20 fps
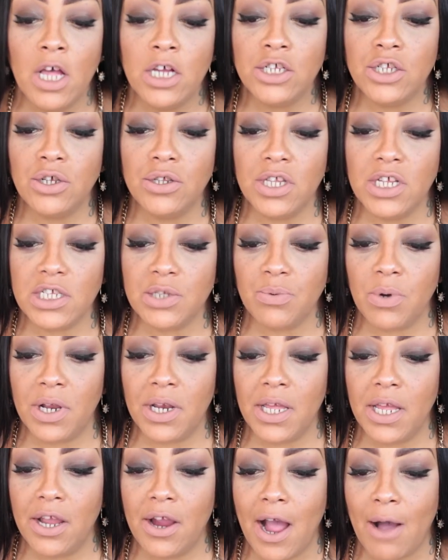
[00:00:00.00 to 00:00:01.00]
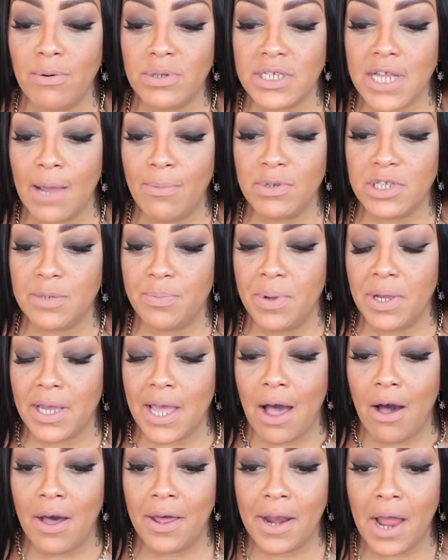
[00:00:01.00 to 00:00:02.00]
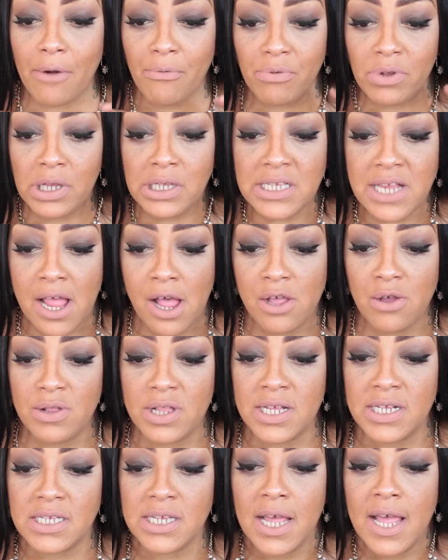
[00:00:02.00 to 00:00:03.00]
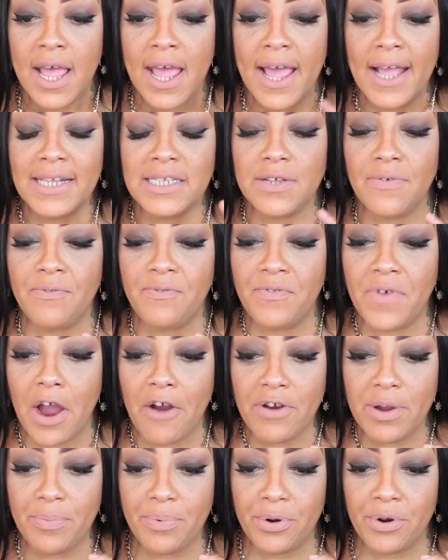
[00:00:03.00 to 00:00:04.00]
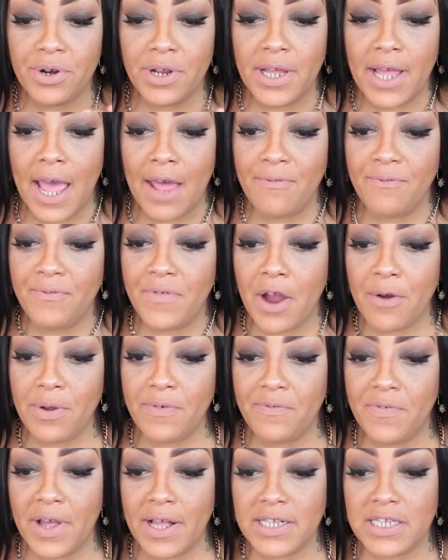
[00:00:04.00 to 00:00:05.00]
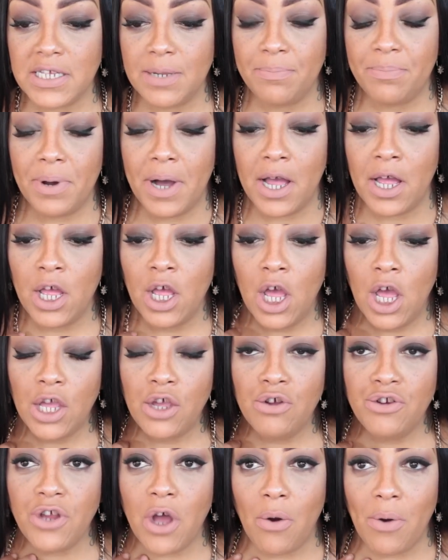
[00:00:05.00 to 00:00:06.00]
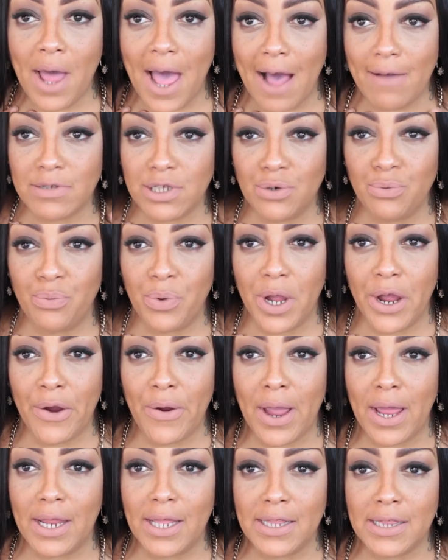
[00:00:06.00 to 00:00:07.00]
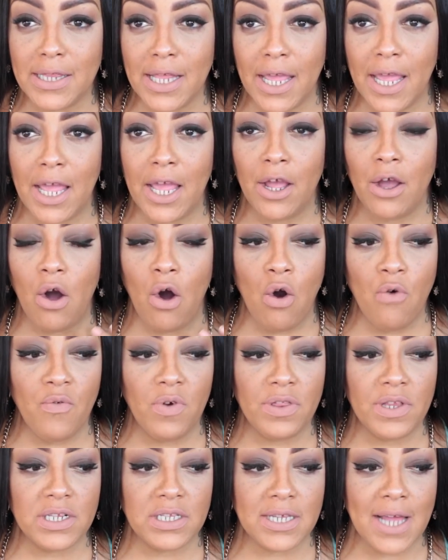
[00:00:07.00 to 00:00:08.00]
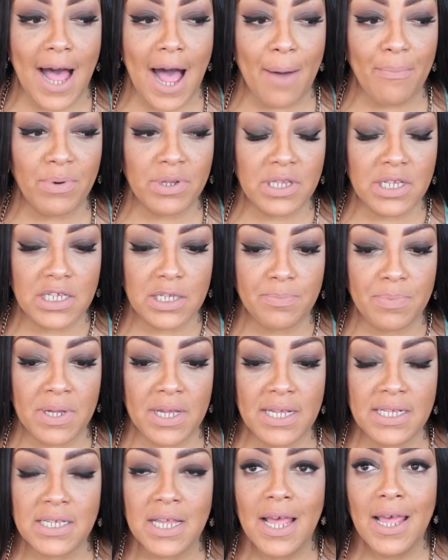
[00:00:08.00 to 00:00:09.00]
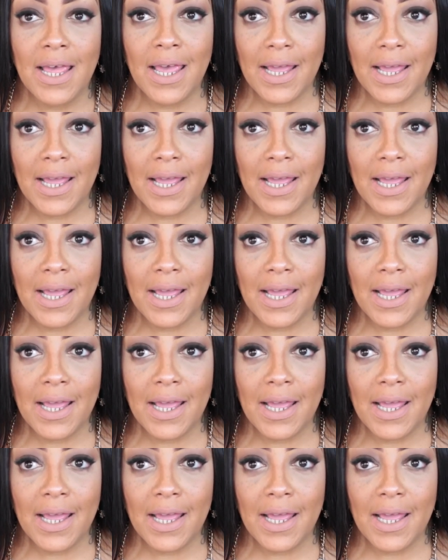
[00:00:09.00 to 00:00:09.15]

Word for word: So this one here I was able to pick out, and I will tell you this, it's very pretty and very fancy, but you don't have to wear anything over the top with this piece.